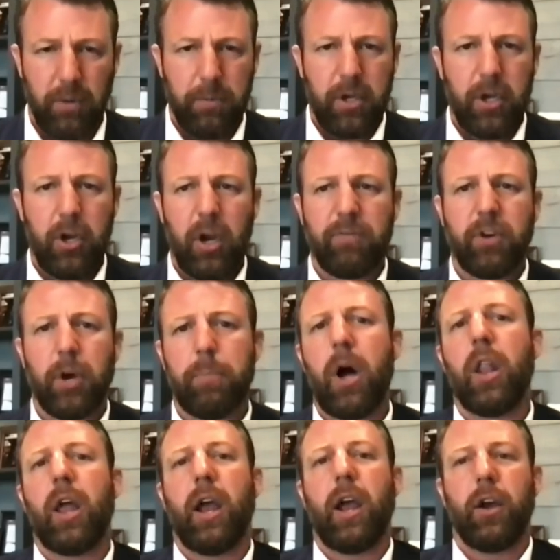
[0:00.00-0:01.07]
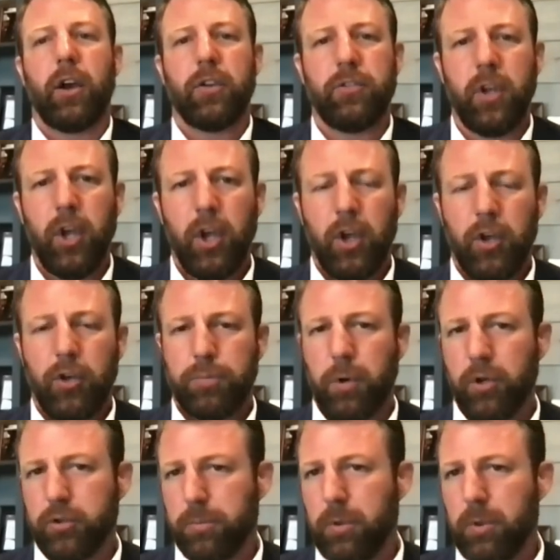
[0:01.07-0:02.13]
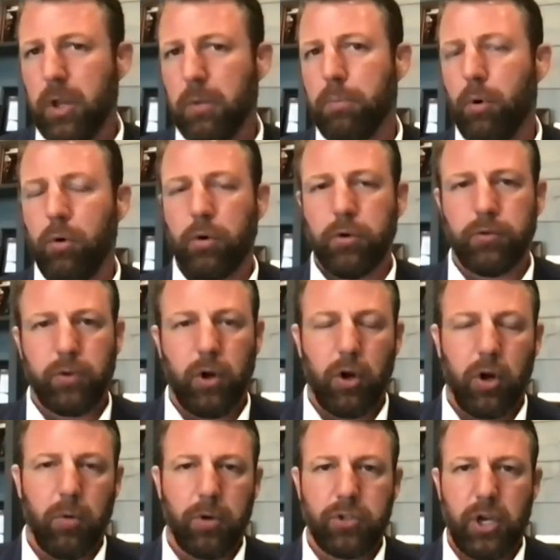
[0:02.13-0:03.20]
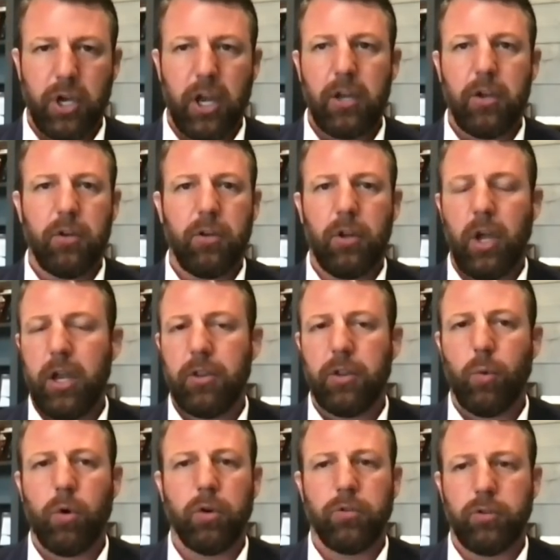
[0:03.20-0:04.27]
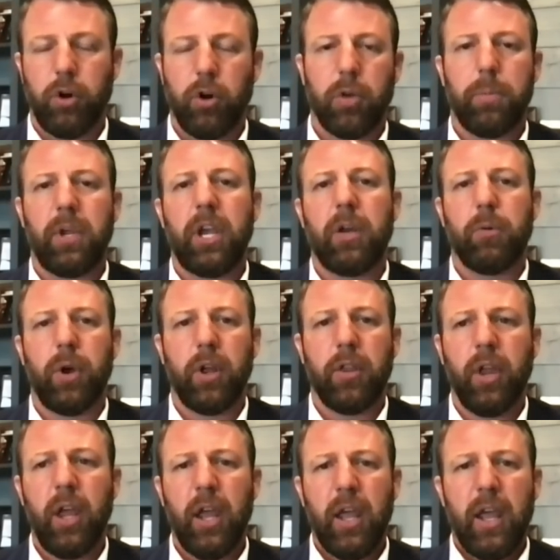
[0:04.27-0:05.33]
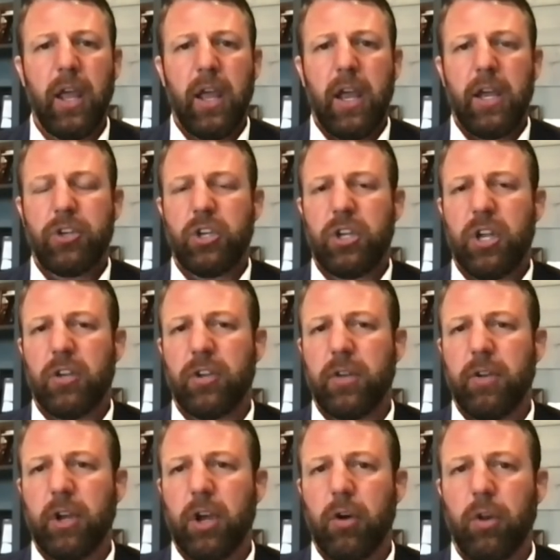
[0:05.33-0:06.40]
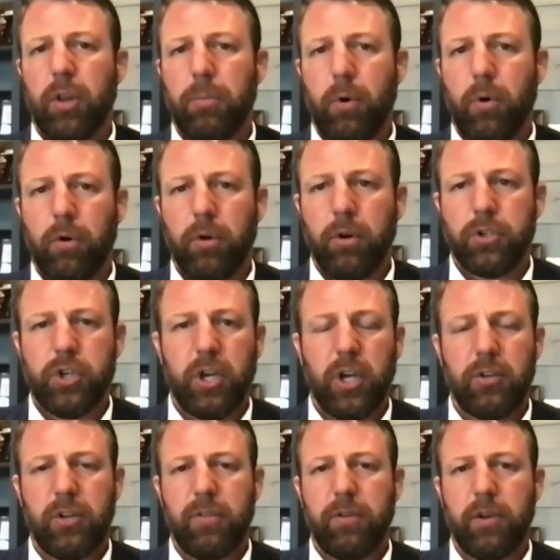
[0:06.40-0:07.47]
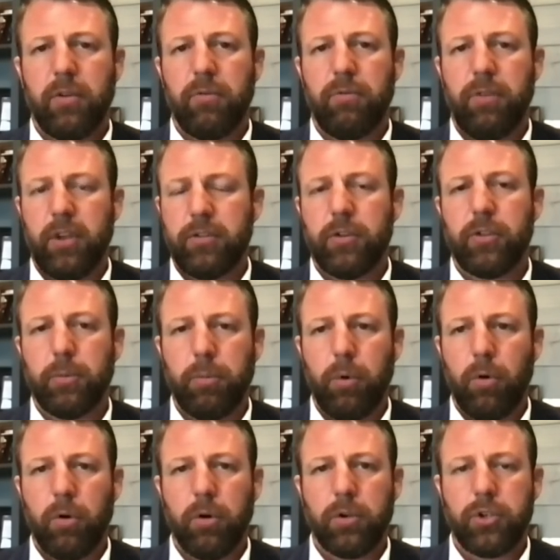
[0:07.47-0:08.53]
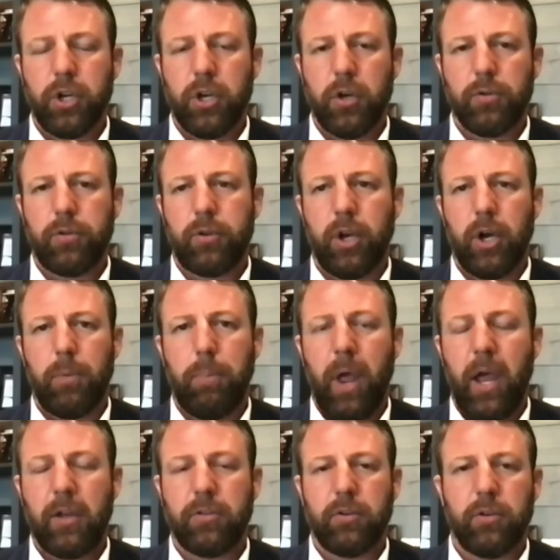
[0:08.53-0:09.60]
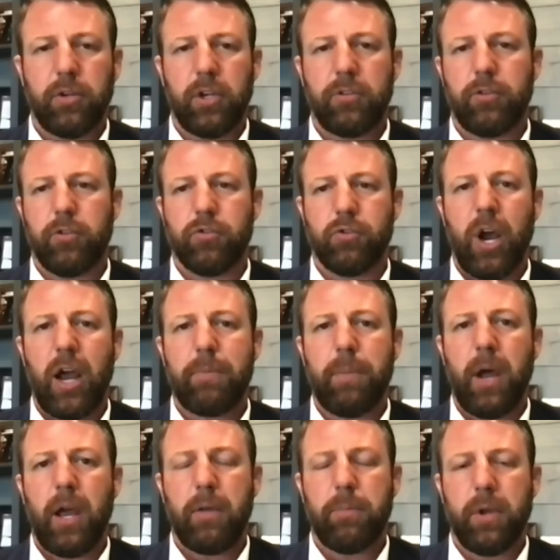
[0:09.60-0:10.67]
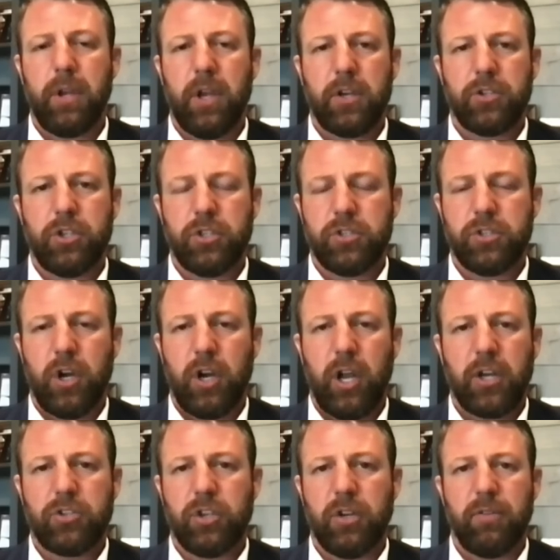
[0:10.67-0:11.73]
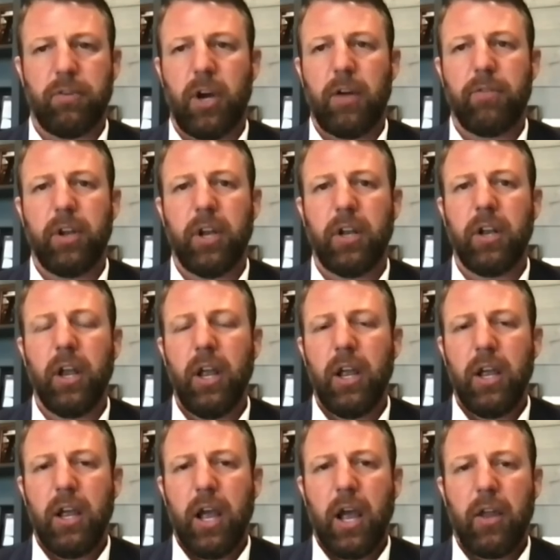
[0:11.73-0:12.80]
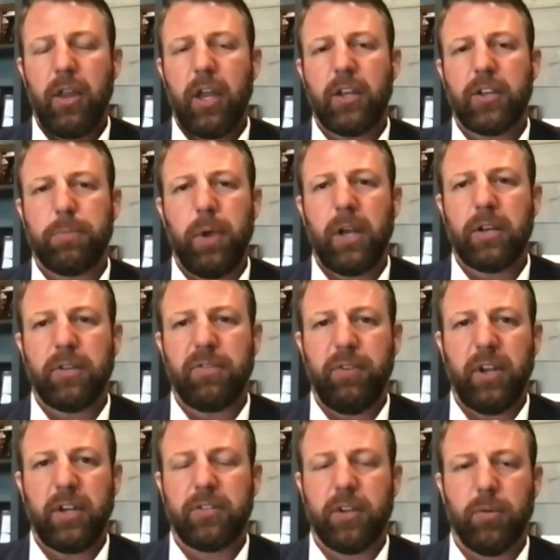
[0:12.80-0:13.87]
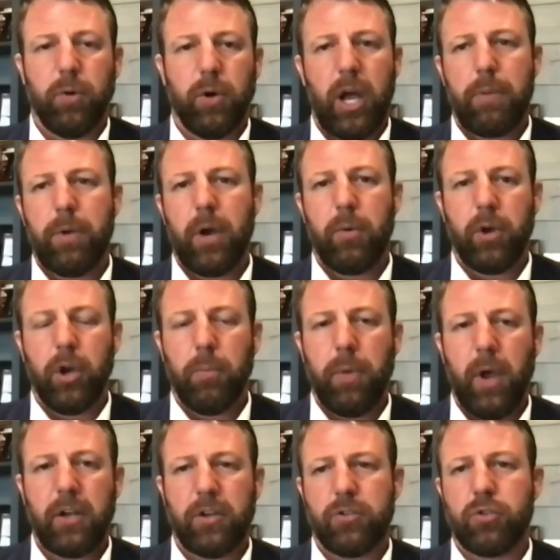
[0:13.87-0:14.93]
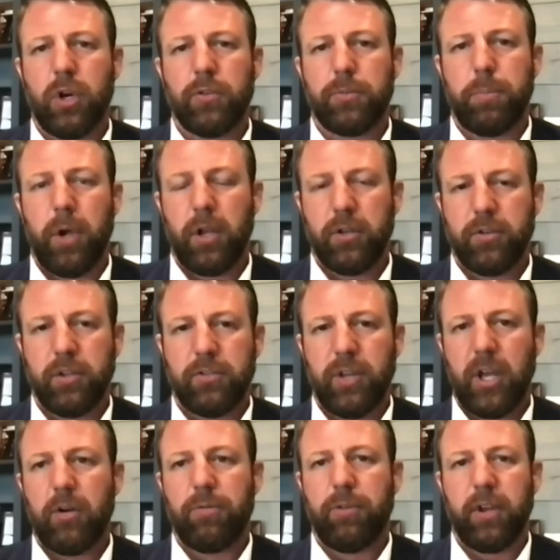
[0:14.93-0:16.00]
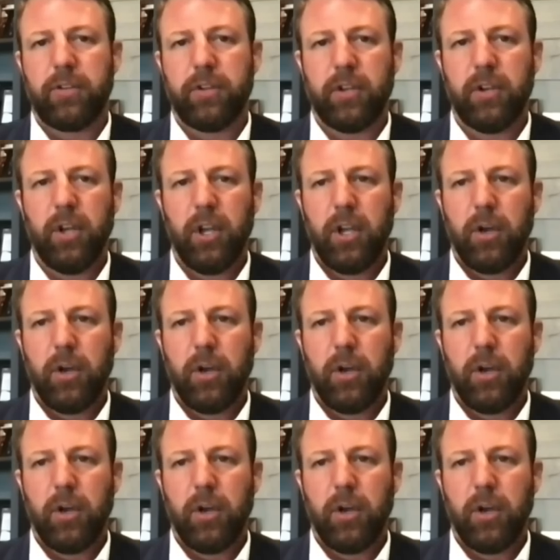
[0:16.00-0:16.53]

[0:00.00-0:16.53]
I mean, you have Kamala Harris, who's supposed to be the border czar, which I hate you hate the word czar to begin with, and she doesn't even go to the border. She doesn't even visit the border. She goes to El Paso and does a drive-by, but yet she's not actually involved in it. How they expect to fix it? Well, how about we go back to Trump's policies? That'll fix it.